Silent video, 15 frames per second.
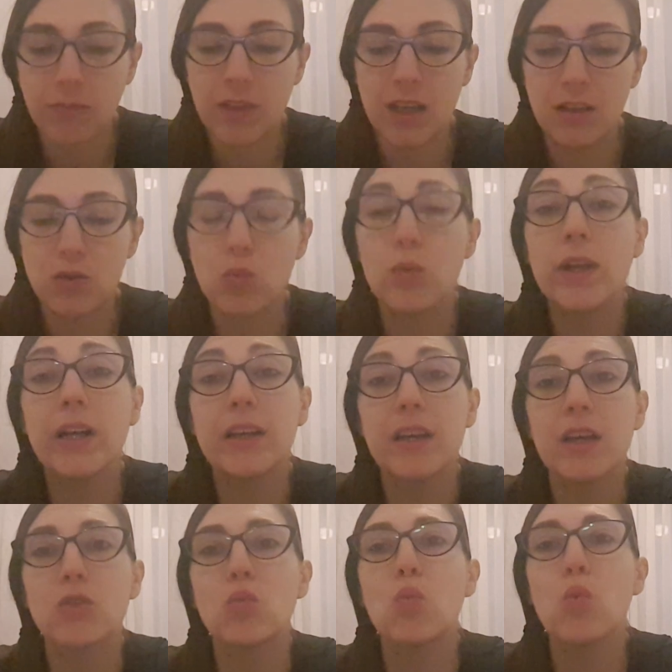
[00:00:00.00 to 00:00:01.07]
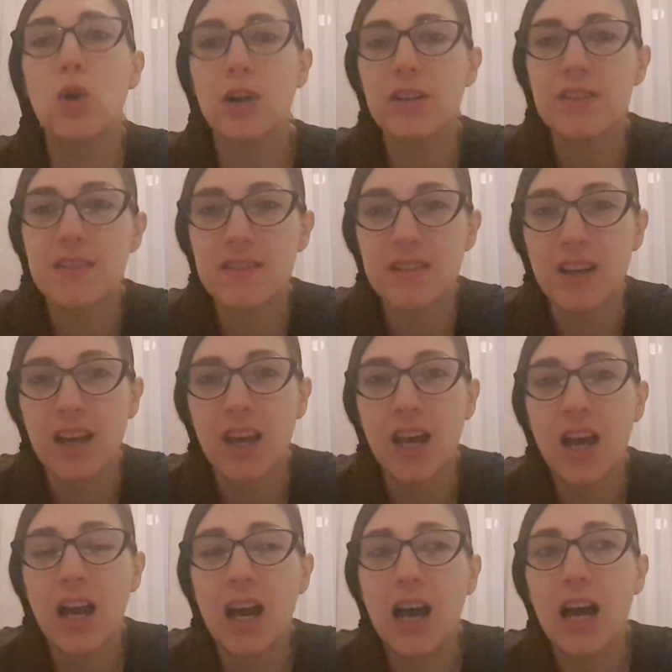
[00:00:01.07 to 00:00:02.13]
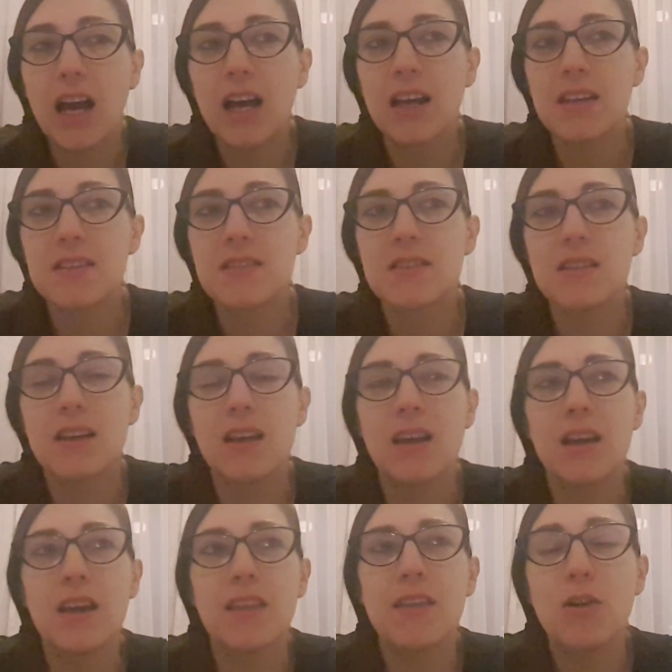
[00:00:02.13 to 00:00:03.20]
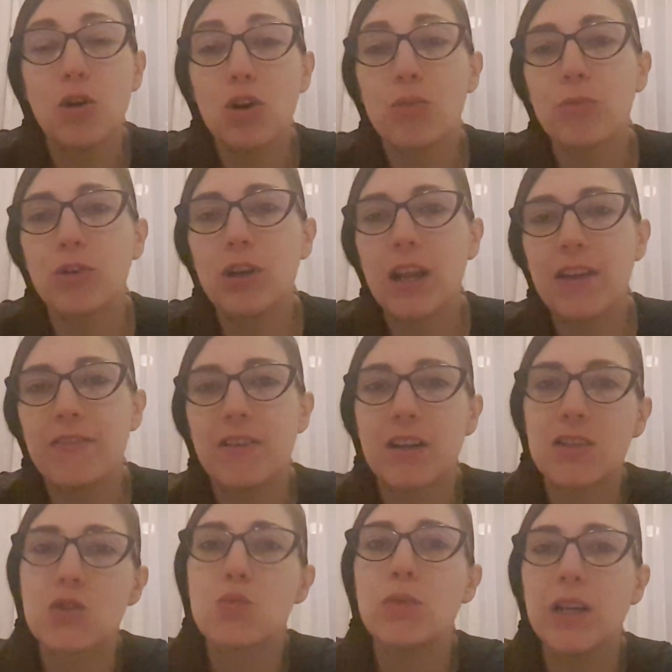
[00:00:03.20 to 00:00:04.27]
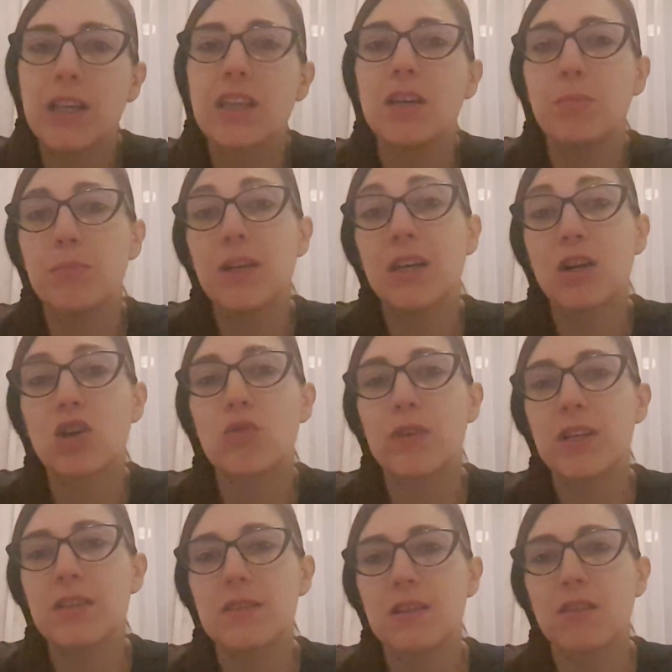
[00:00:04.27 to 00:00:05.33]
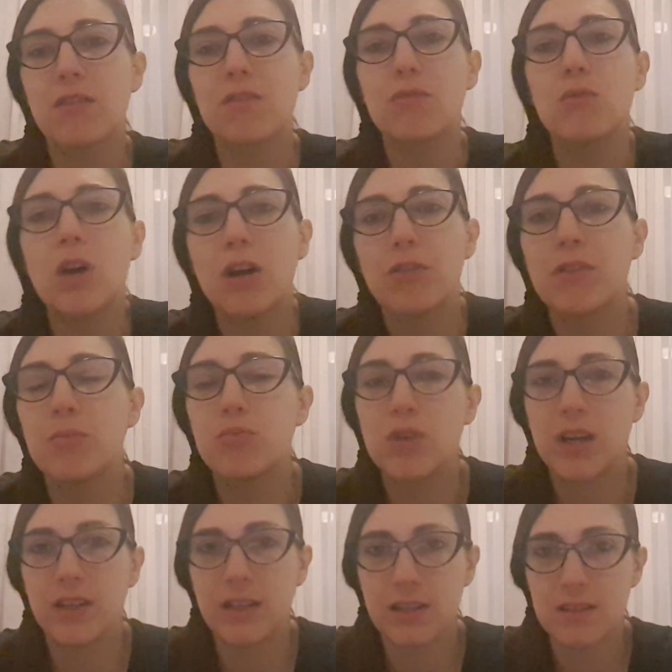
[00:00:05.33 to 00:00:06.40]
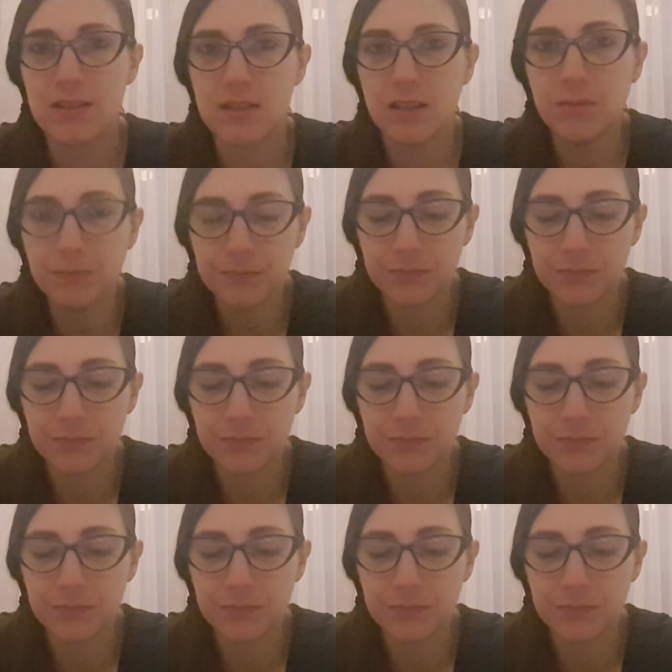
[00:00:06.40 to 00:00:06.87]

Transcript: It will get worse as the hormone levels will keep increasing throughout the pregnancy.